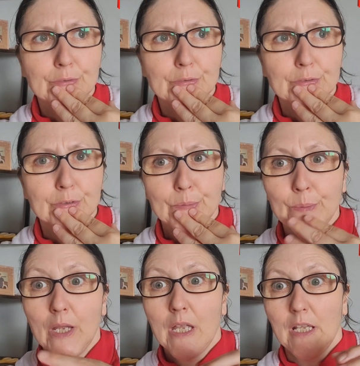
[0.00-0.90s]
Sue?
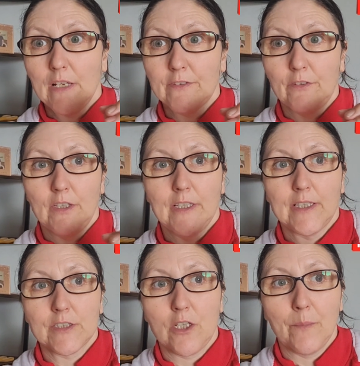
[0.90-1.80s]
That's a really
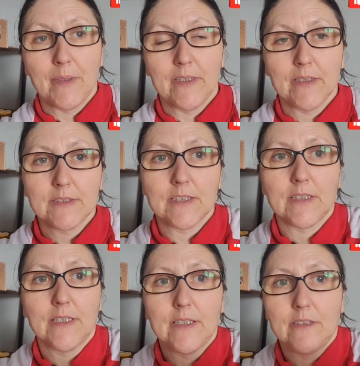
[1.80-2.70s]
nice comment
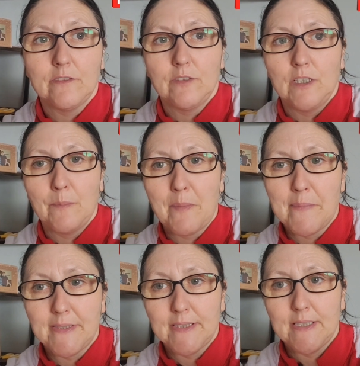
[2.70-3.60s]
yesterday, and it really made
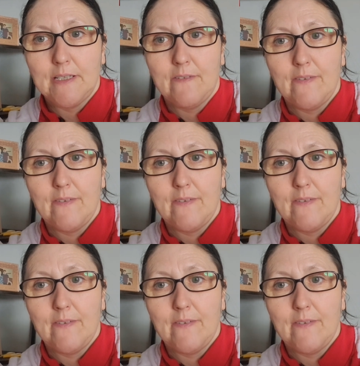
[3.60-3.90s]
my day.